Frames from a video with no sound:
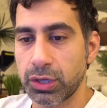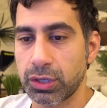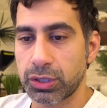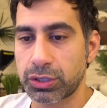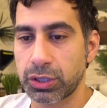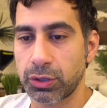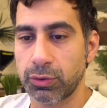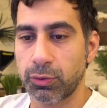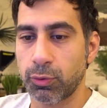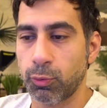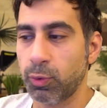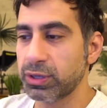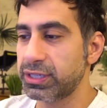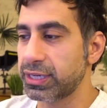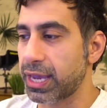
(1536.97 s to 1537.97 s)
So
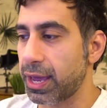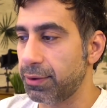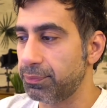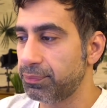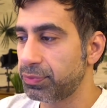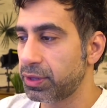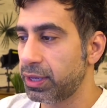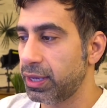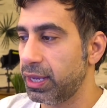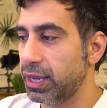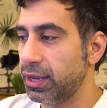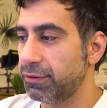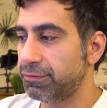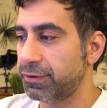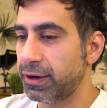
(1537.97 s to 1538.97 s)
once again,
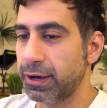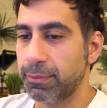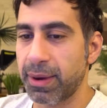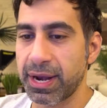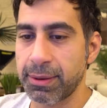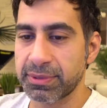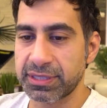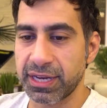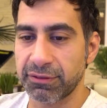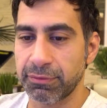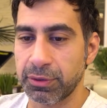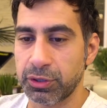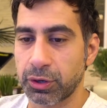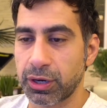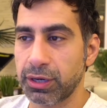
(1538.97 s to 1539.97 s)
if my name is Neville
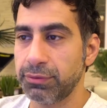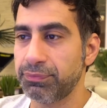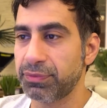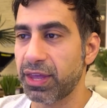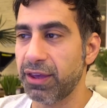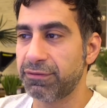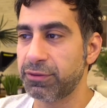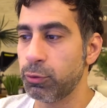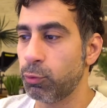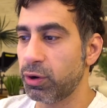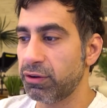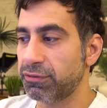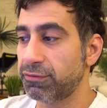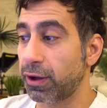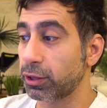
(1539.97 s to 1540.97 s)
Medora, if you
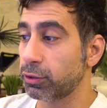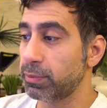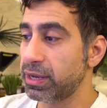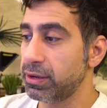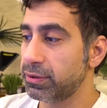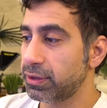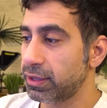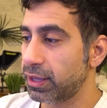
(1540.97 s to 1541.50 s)
want to follow me,